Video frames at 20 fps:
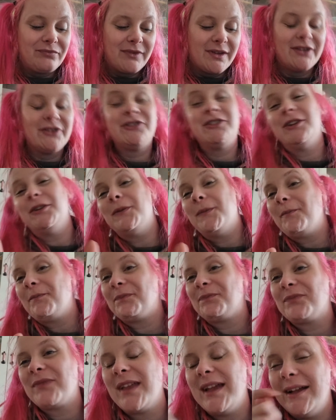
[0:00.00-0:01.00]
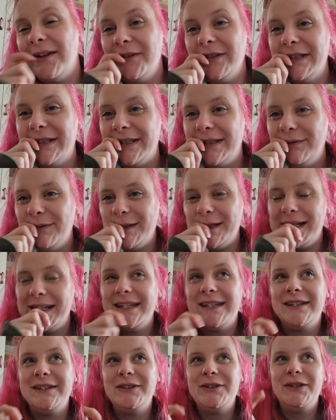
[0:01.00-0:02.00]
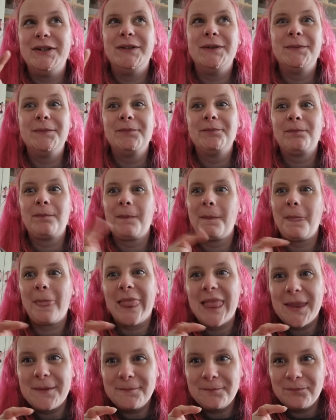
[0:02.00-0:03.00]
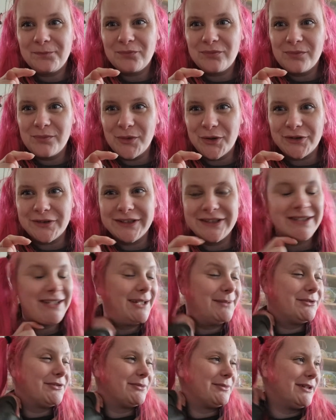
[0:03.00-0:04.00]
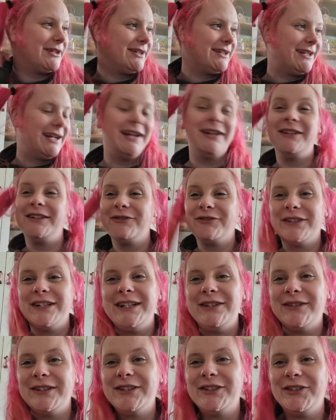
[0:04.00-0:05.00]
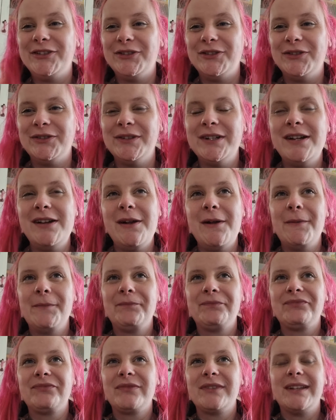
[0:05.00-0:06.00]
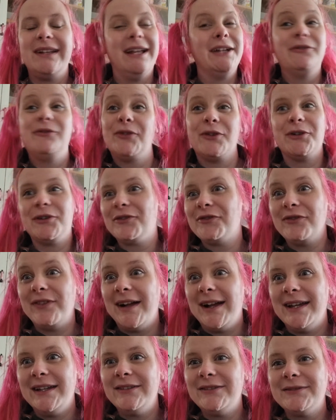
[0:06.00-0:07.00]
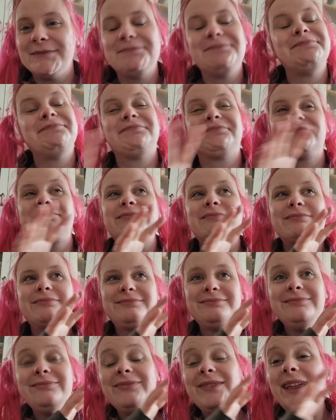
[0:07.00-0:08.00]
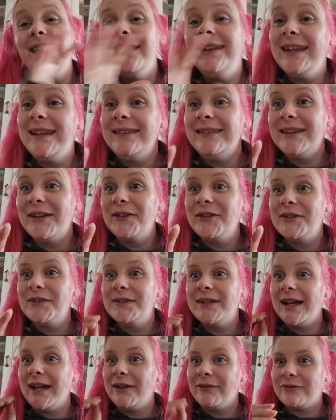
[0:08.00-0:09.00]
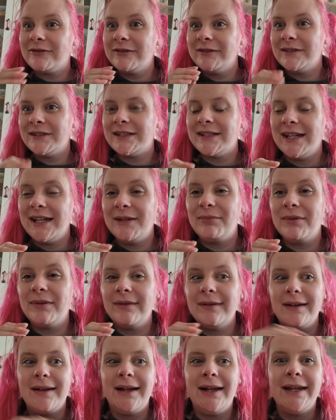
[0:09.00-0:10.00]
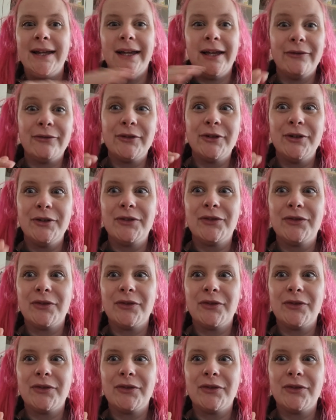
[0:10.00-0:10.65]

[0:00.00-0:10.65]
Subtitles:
So I'll see when I can do more recipes from her. I really want to do like 4 or 5, and then tell you every recipe I have cooked